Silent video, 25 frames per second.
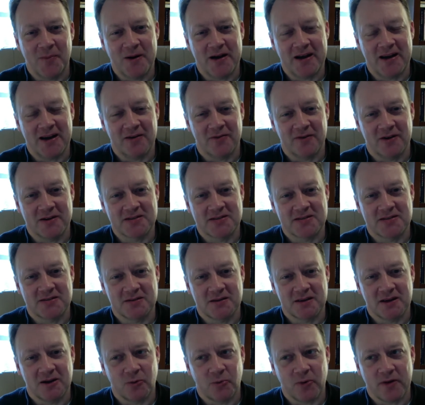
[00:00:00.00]
many of us,
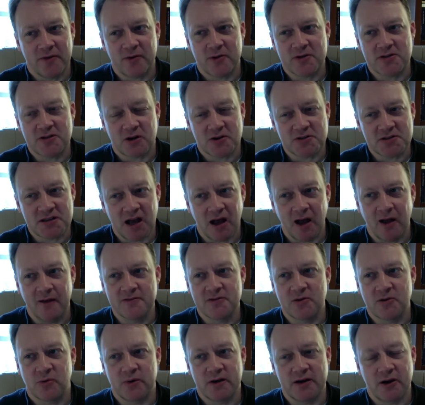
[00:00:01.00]
whether it's
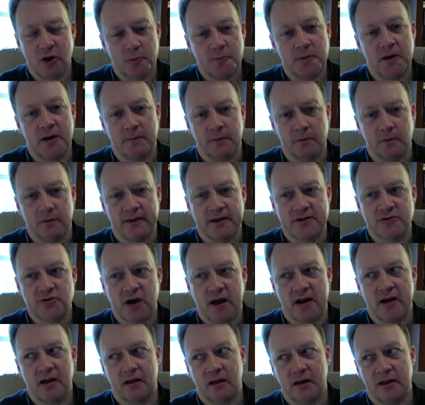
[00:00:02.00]
ourselves or we know people that
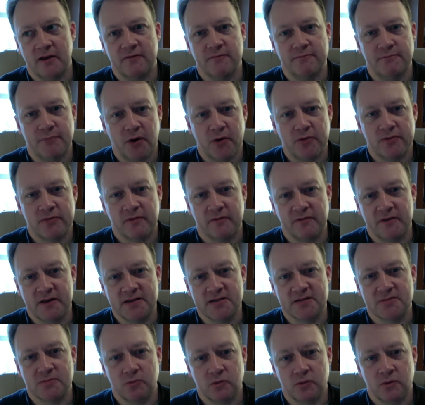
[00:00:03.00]
try to live both of
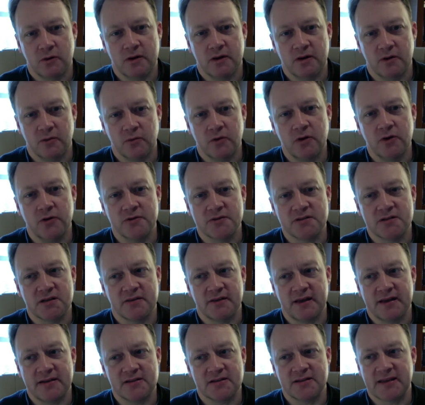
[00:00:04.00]
these routes, and
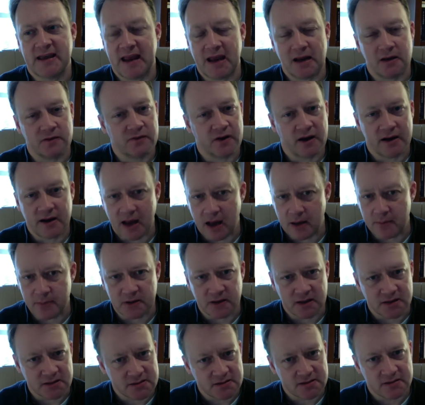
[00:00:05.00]
they just can't find
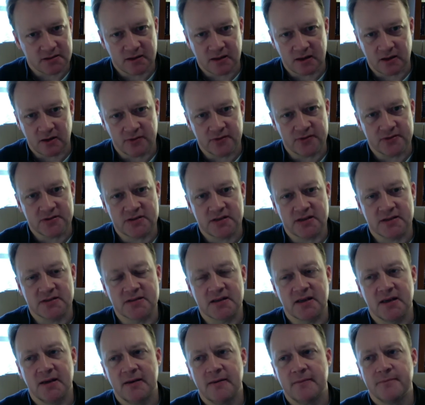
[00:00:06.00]
happiness.
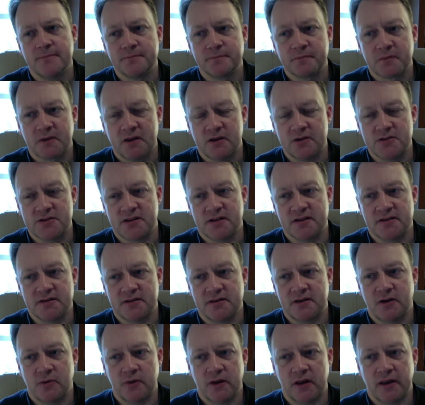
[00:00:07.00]

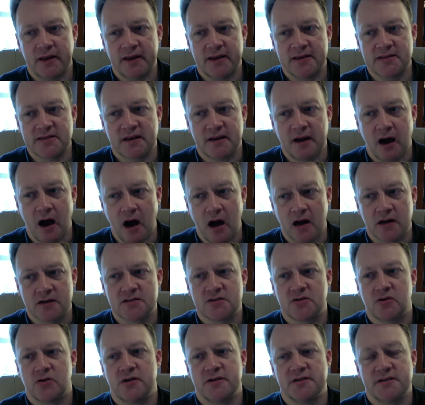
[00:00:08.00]
There really is an
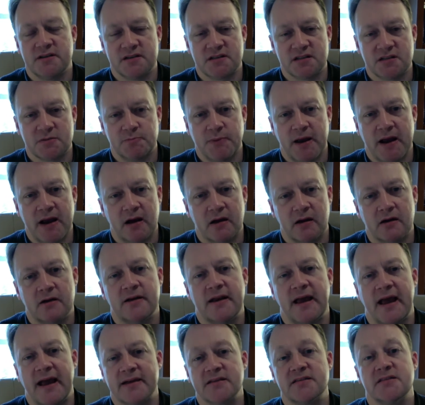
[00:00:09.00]
angst or a despair, an
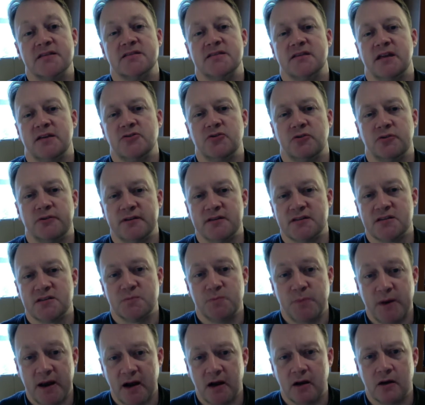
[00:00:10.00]
existential
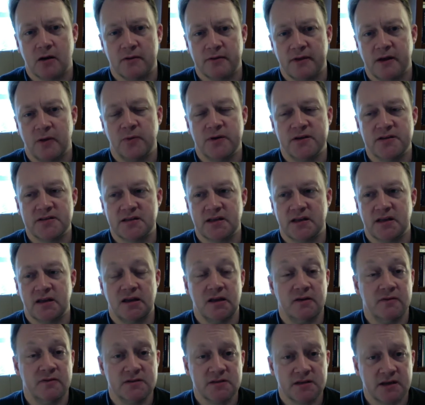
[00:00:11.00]
despair that we see
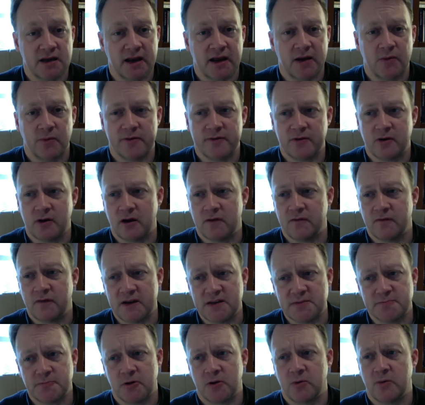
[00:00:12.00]
even today, whether you're on
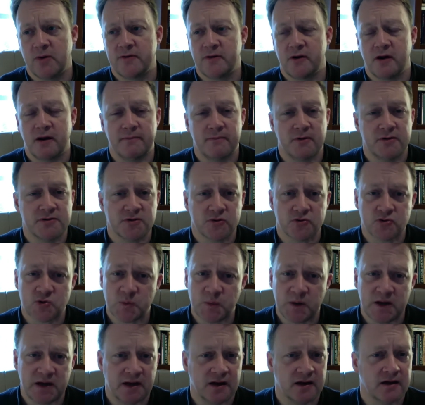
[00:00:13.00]
Facebook, whether you're on social
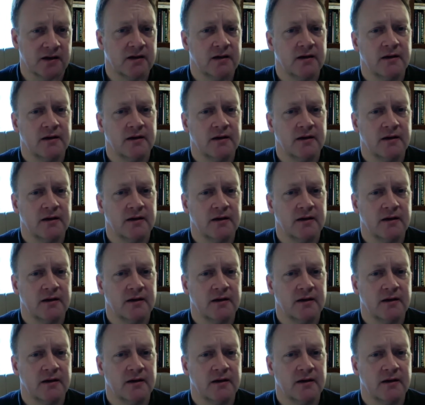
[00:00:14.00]
media.